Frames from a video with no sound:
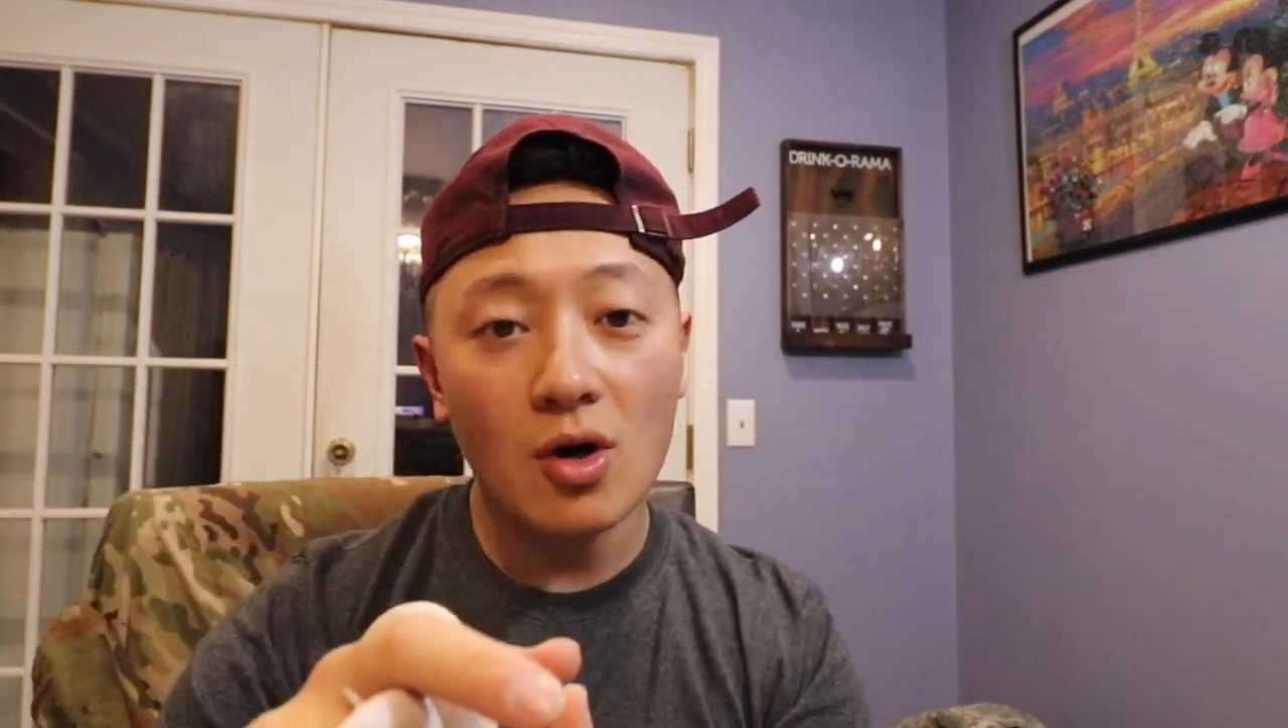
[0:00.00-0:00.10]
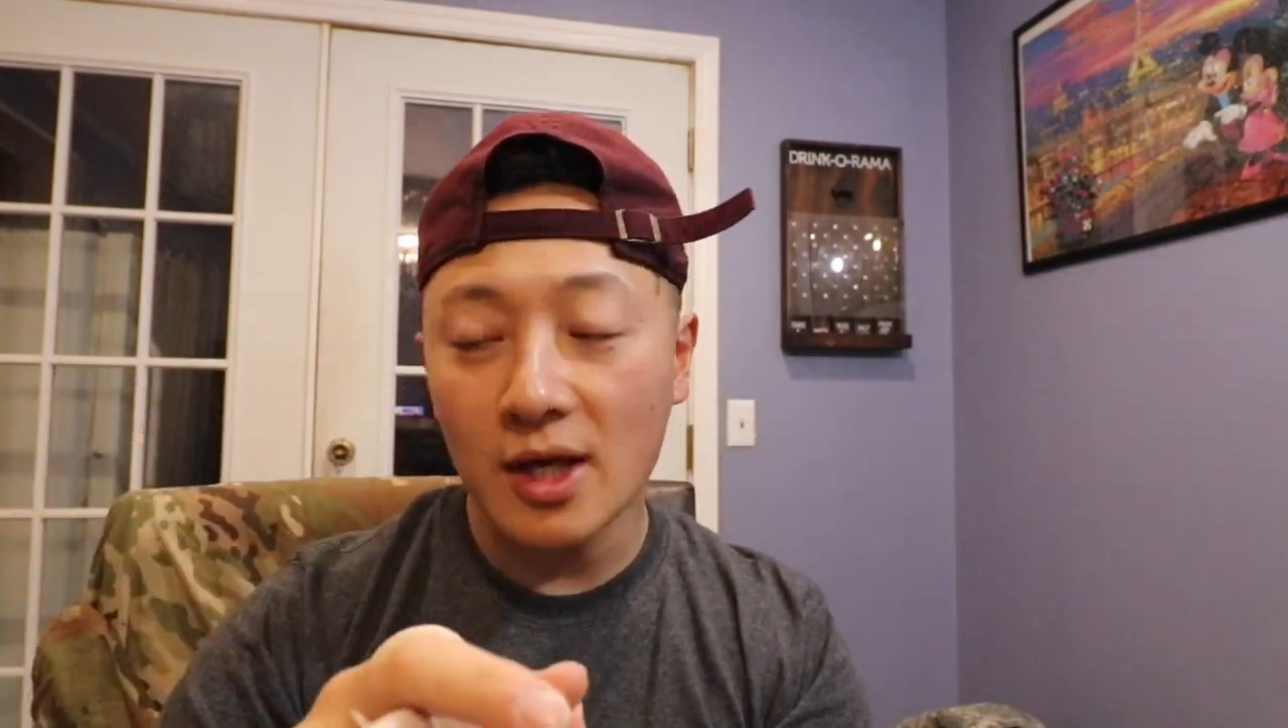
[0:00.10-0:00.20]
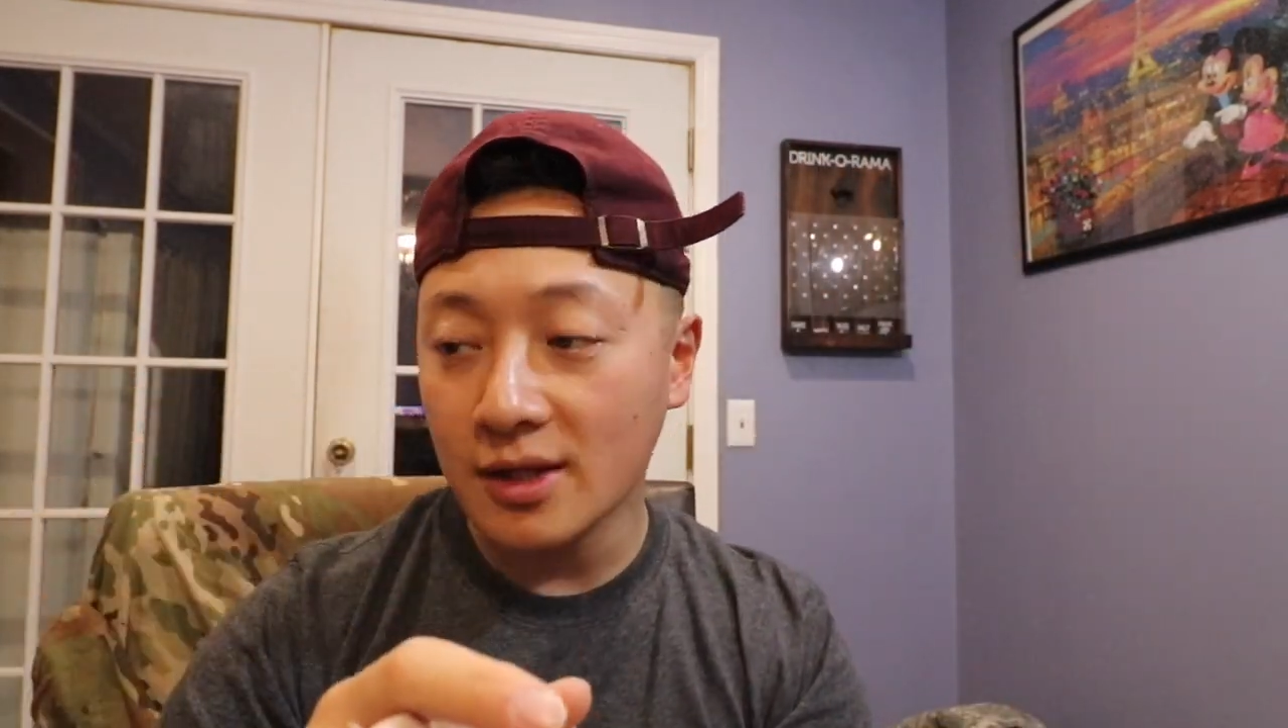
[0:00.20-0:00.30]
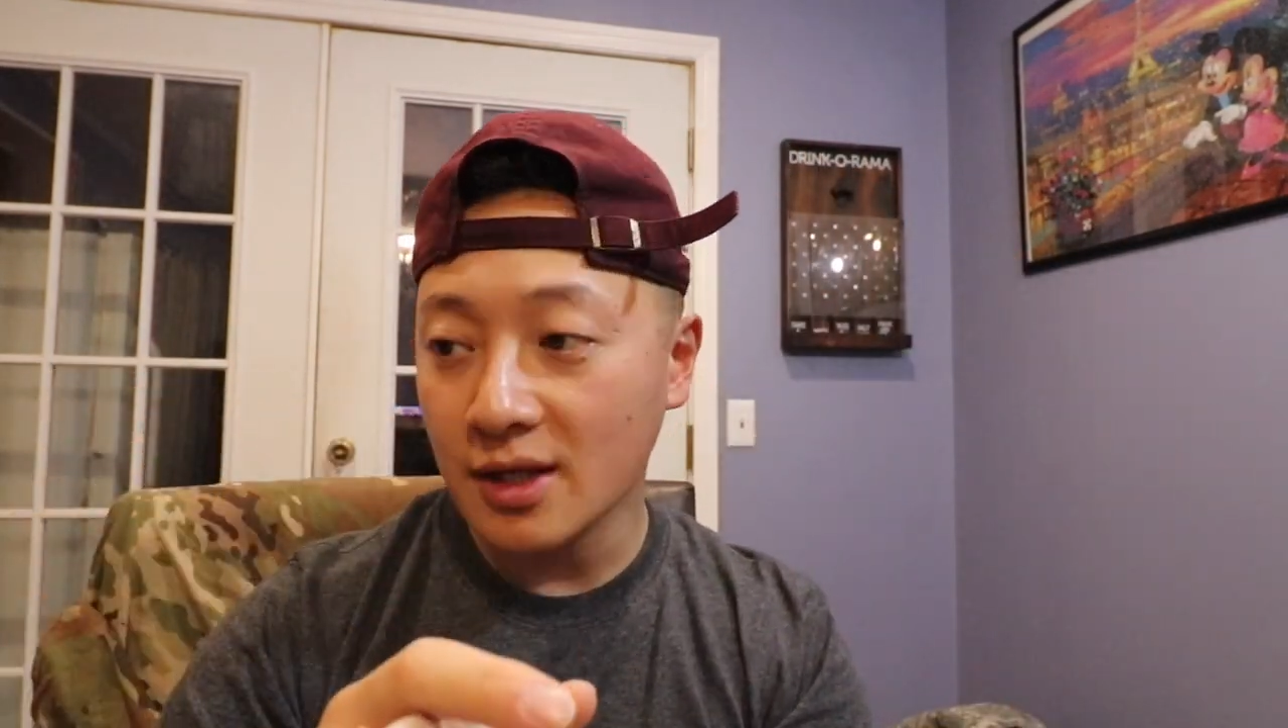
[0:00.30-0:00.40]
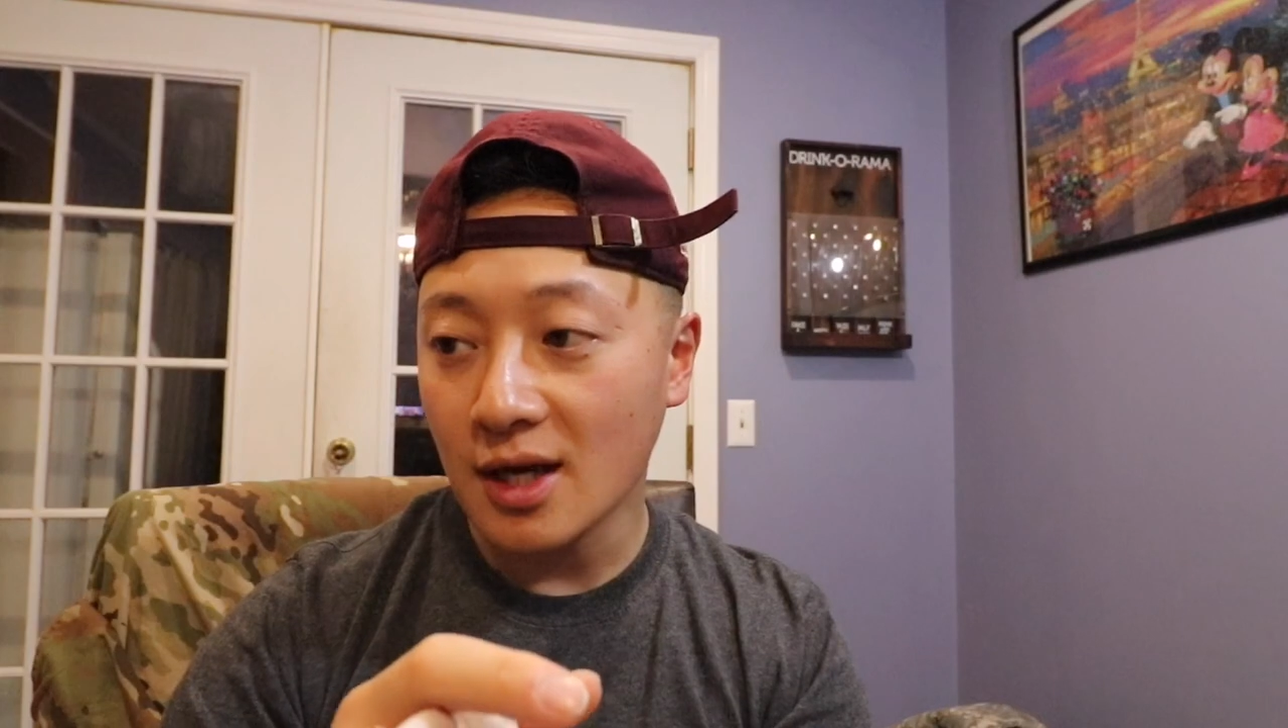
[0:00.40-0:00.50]
all
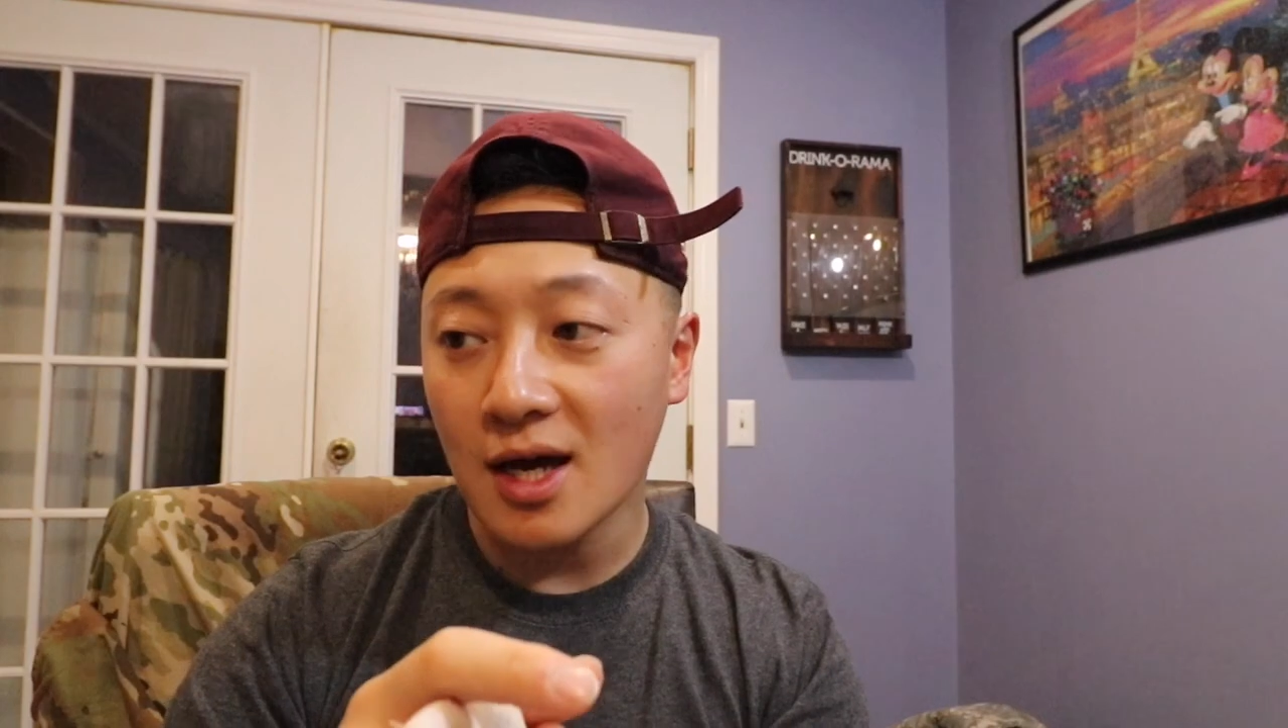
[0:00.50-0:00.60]
that thing.